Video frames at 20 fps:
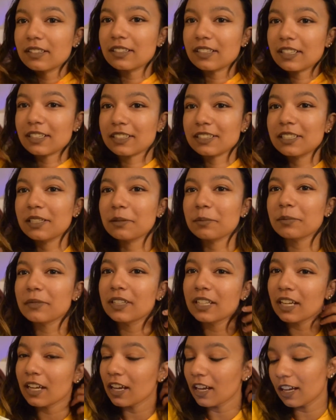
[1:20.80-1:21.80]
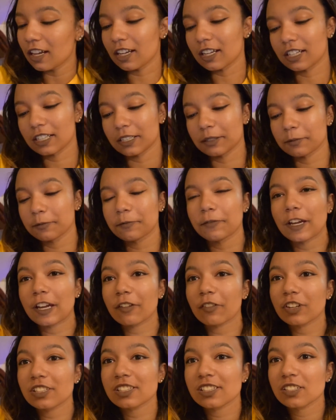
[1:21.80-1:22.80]
Neck Deep. Um,
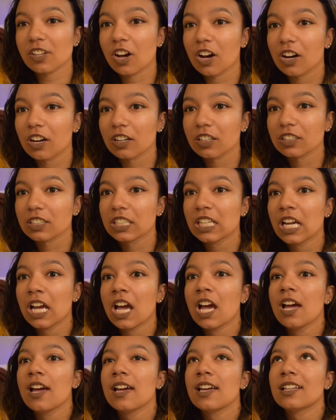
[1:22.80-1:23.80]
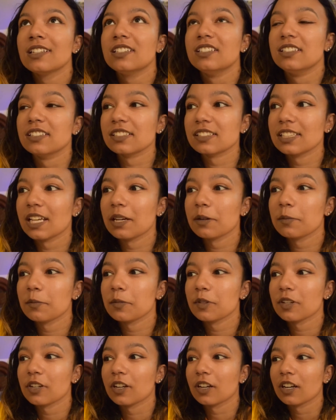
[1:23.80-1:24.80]
favorite song.
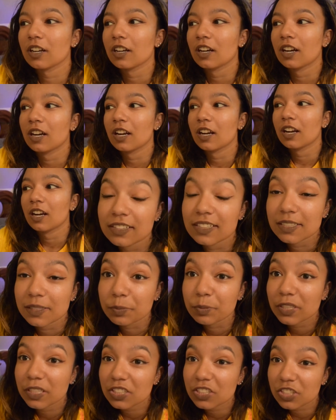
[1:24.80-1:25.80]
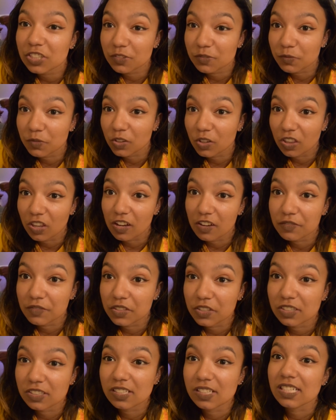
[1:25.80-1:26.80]
December. This beach is for
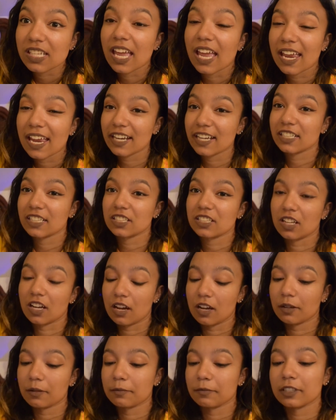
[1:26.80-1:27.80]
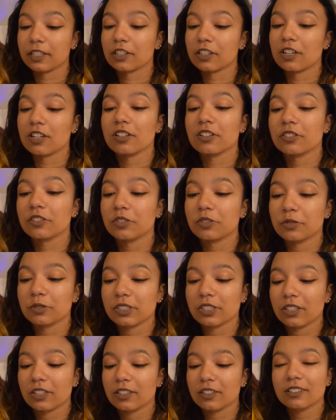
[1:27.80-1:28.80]
lovers and um, their new
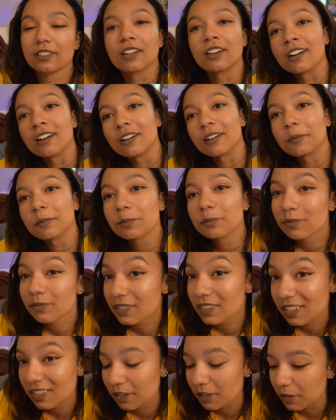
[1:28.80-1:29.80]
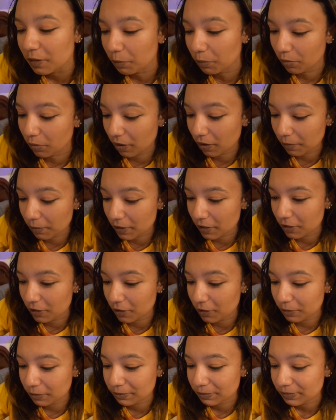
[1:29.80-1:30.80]
song. Um,
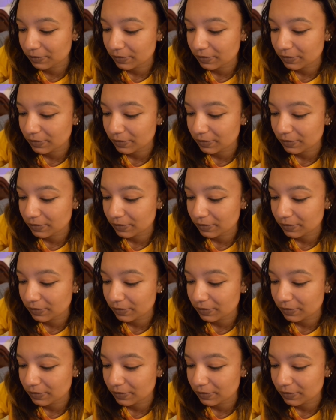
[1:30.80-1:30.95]
Promo,